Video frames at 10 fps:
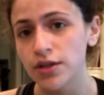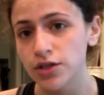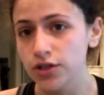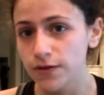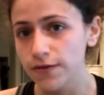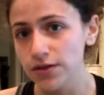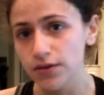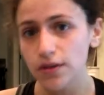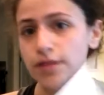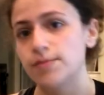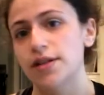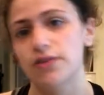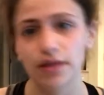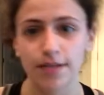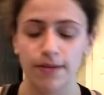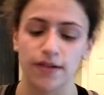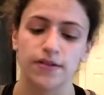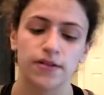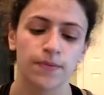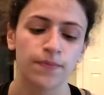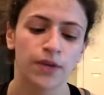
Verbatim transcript: to your physical and mental limits.